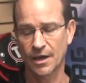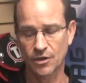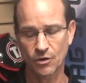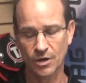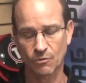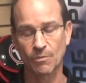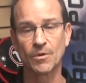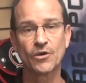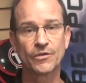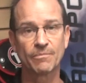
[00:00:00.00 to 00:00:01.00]
you can
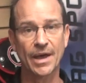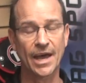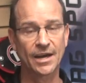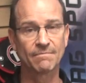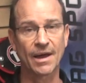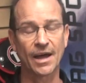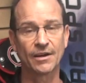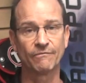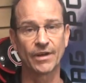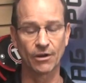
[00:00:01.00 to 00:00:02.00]
remove the padding by
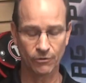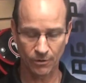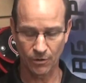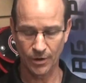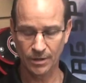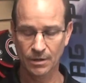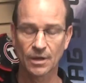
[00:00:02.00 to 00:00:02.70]
unvelcroing,